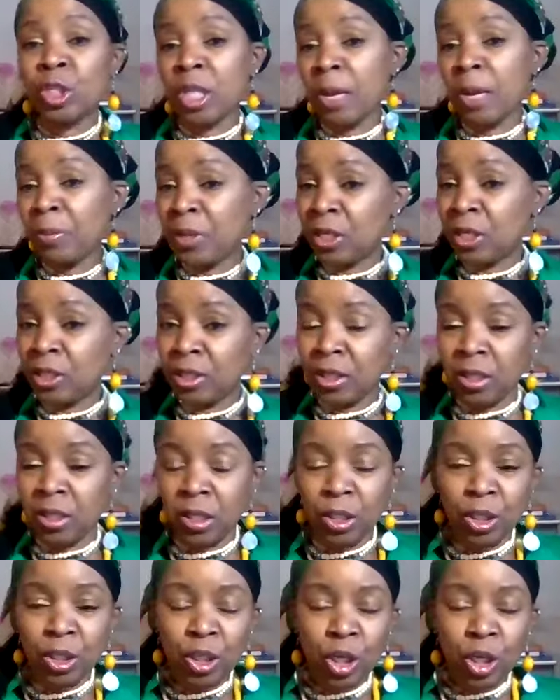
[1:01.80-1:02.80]
jump into
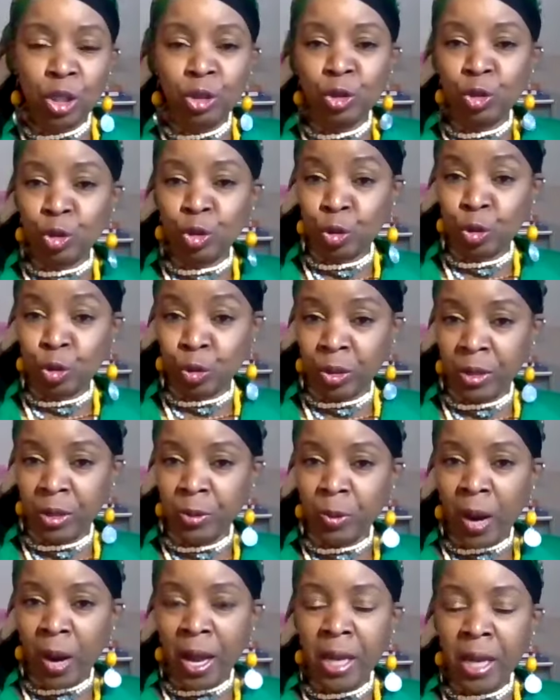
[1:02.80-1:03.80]
this industry,
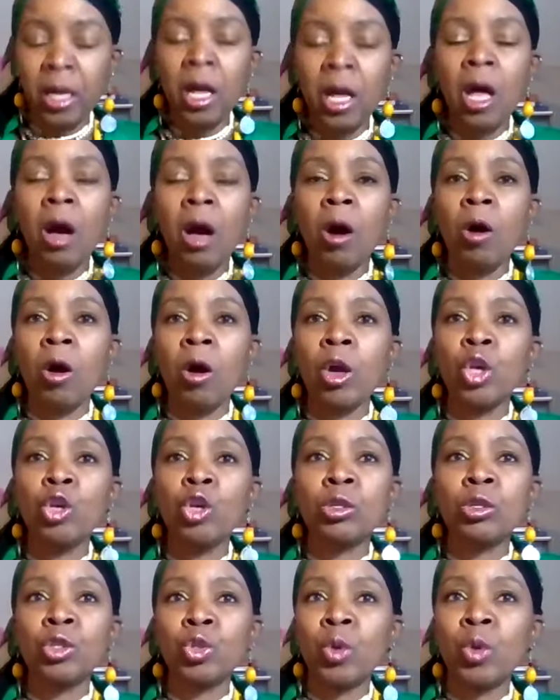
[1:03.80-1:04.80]
right? Or
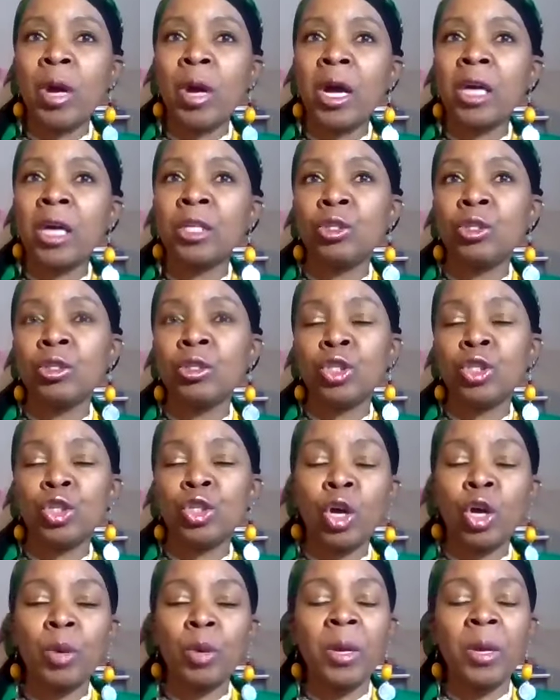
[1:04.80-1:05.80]
you're trying to
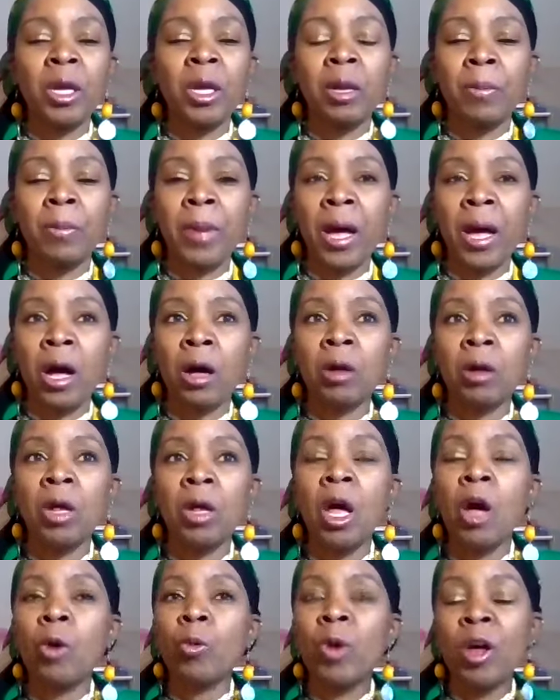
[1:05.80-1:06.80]
determine about
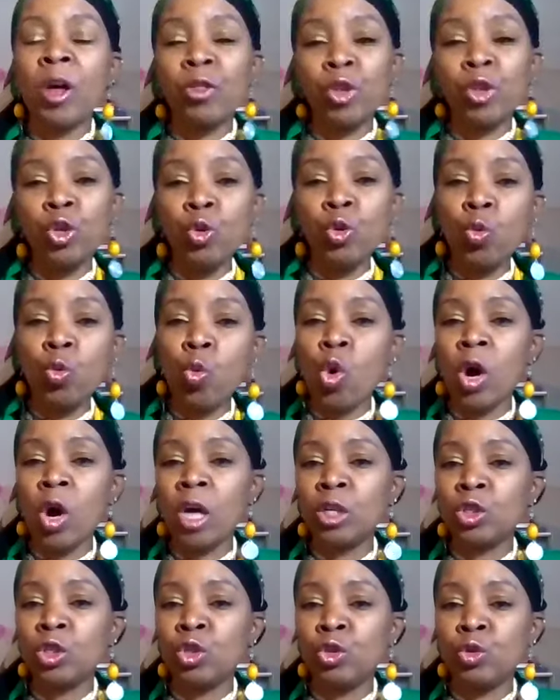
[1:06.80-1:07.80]
whether you
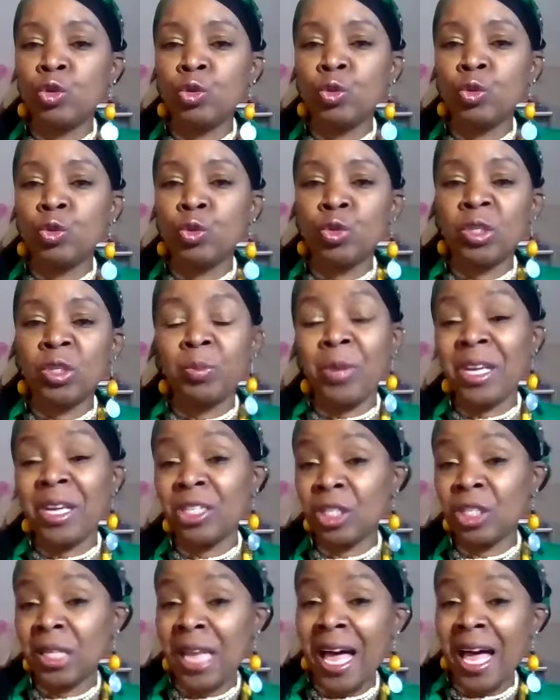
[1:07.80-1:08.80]
want to
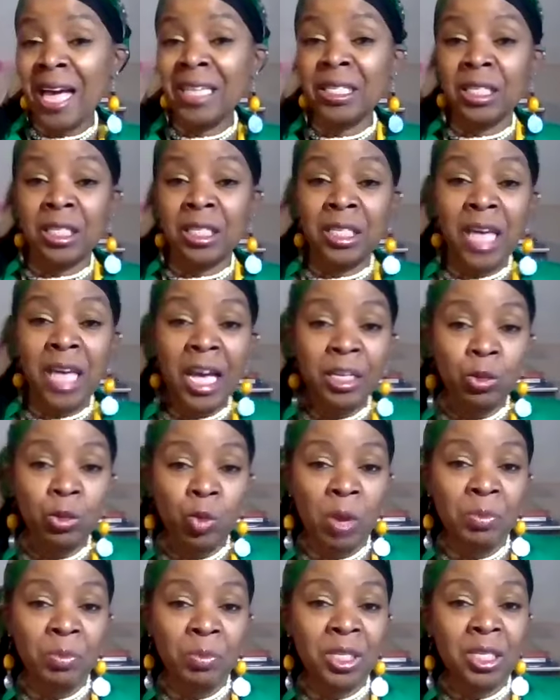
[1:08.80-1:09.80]
specialize in tax
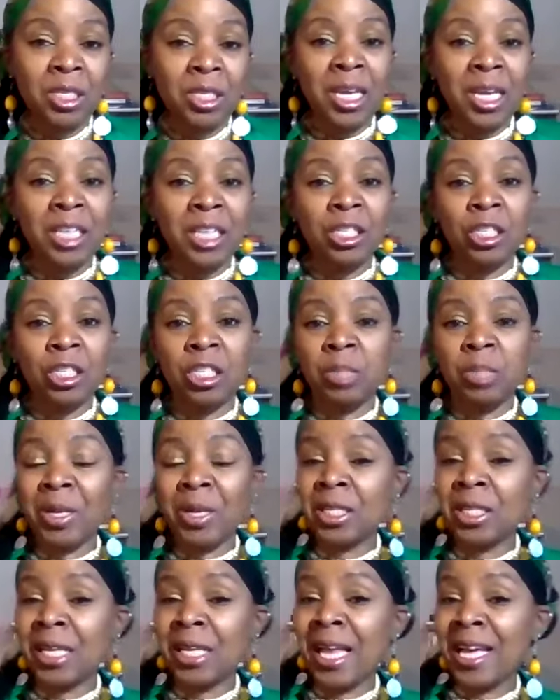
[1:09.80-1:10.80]
representation,
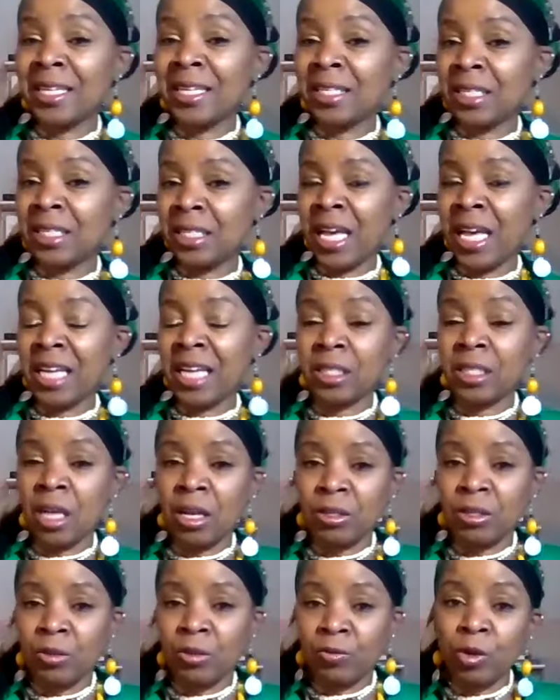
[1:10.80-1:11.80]
specialize in tax
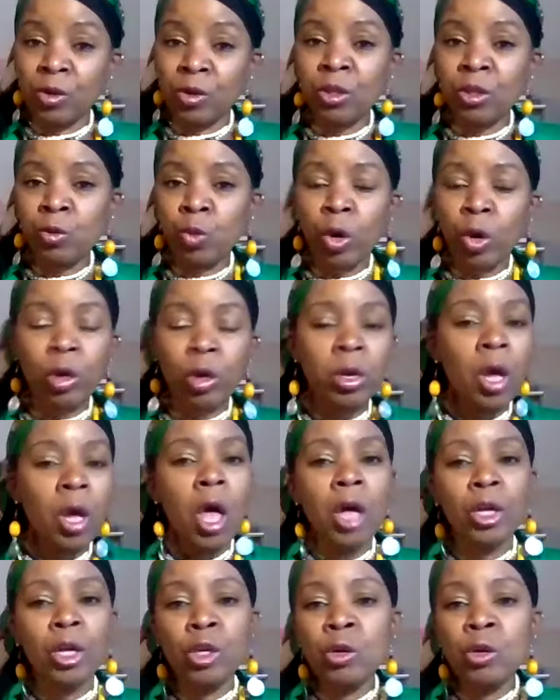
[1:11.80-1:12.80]
controversy work,
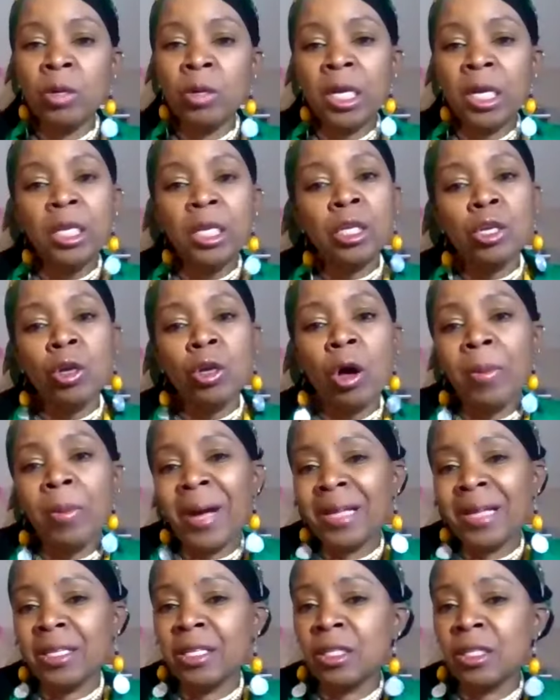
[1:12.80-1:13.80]
you need to know
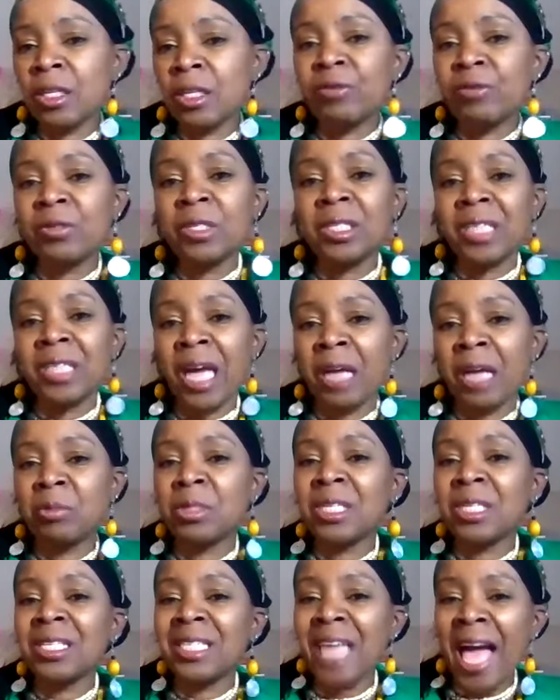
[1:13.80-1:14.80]
about the different
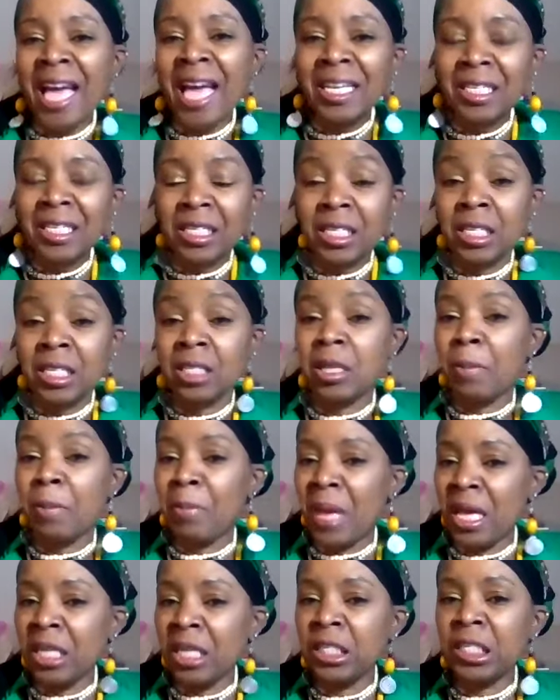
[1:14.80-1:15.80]
types of taxes, the
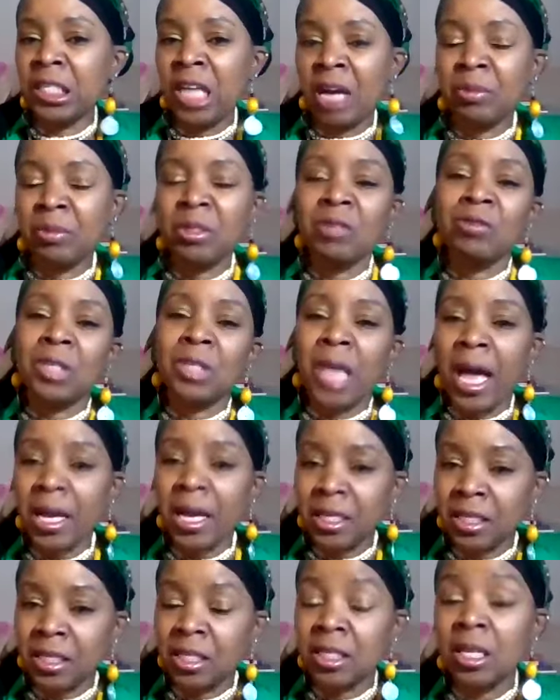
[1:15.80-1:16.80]
main types of
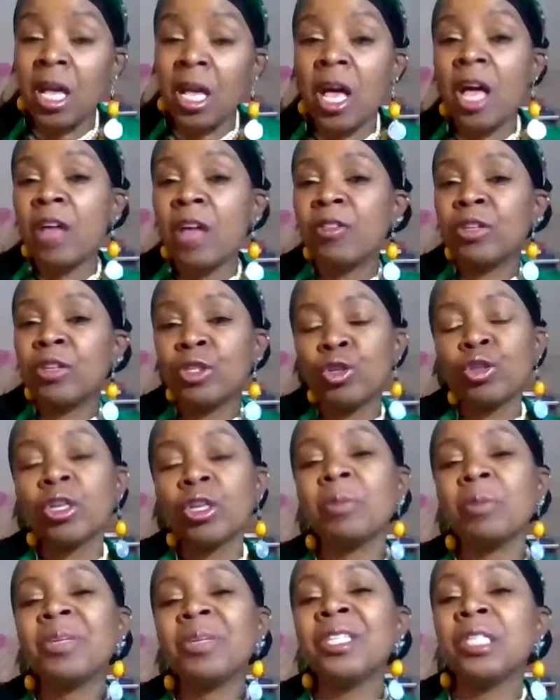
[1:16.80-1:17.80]
taxes that you're
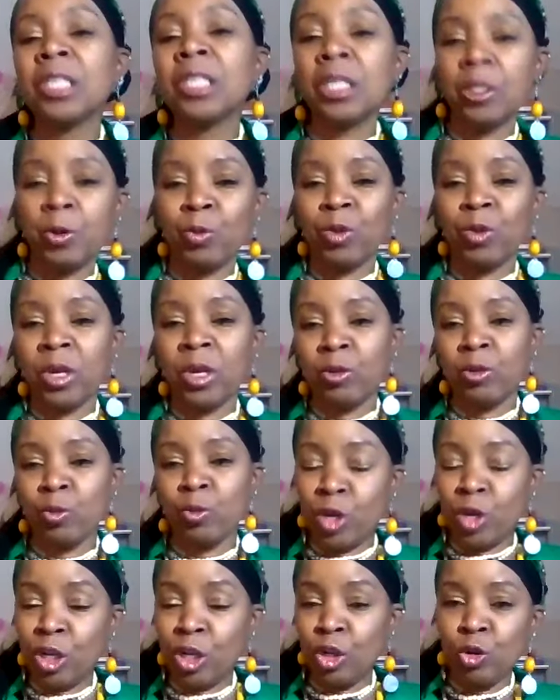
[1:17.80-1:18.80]
going to be dealing with
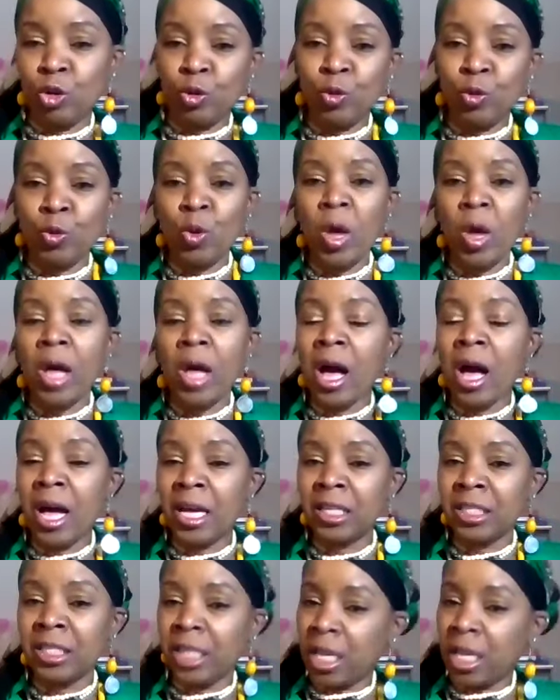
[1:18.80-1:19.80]
when you
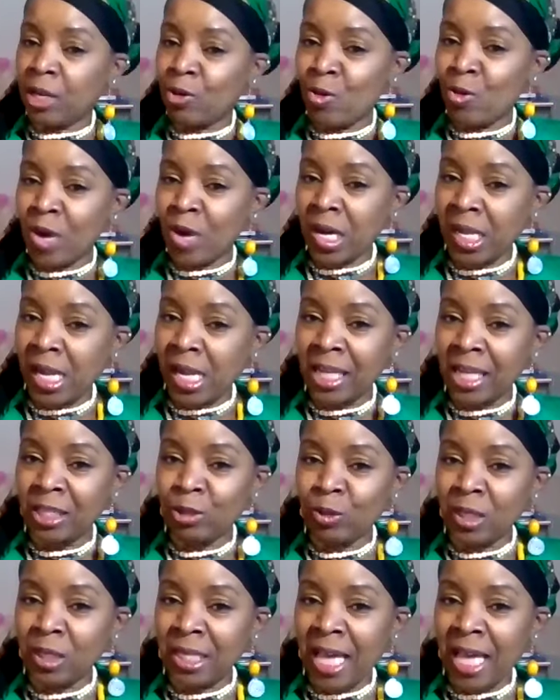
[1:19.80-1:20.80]
take on
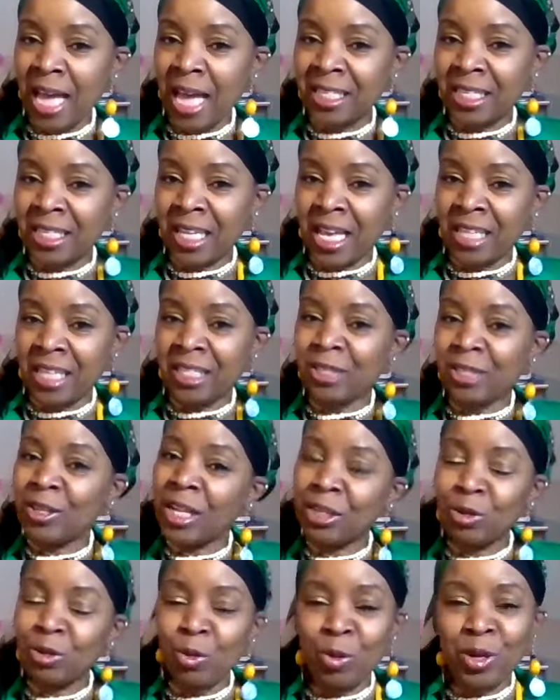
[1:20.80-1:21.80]
clients with tax debt. So
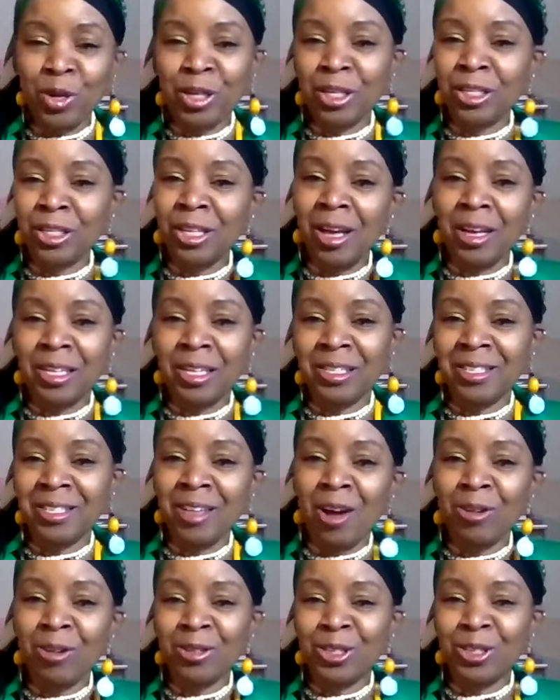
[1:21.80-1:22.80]
that's what we're going to
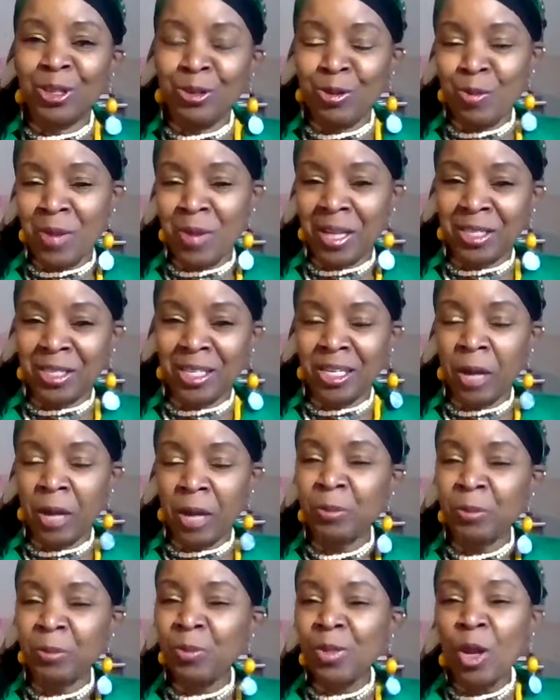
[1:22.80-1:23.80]
talk to you about
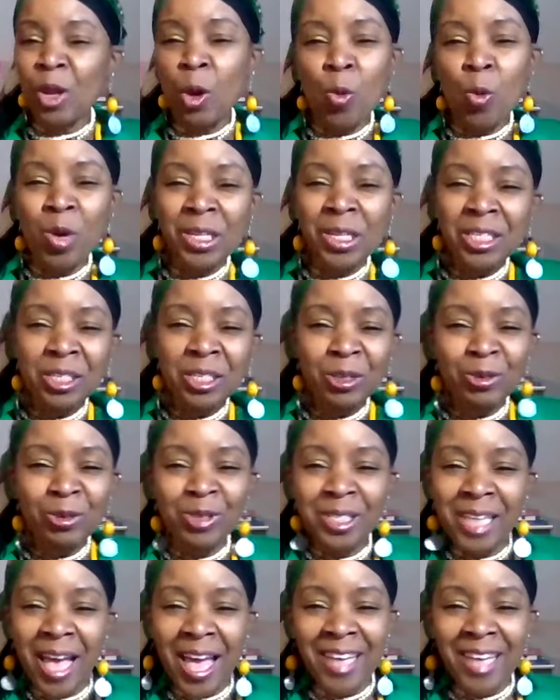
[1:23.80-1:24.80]
today. What's your
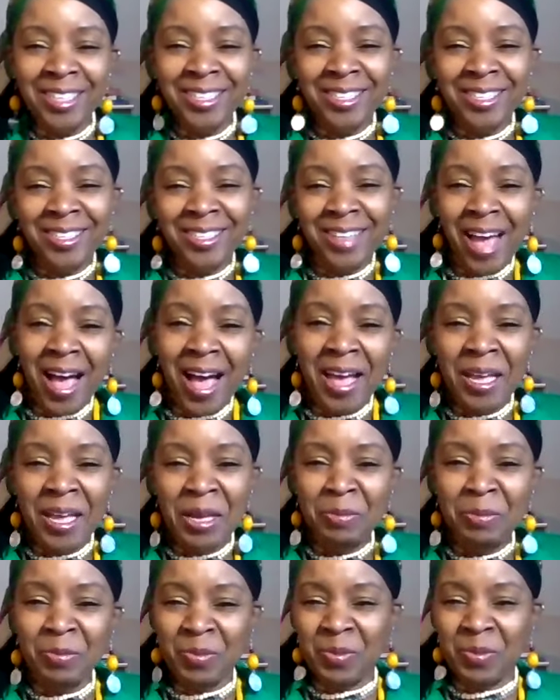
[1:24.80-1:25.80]
tax
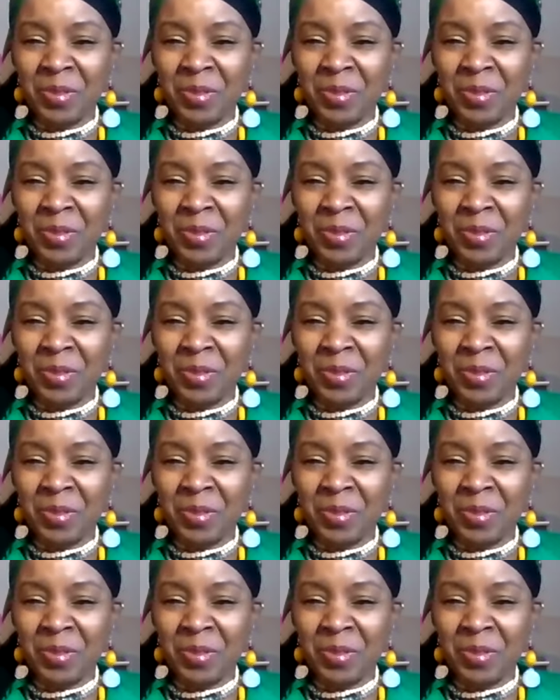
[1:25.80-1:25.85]
type?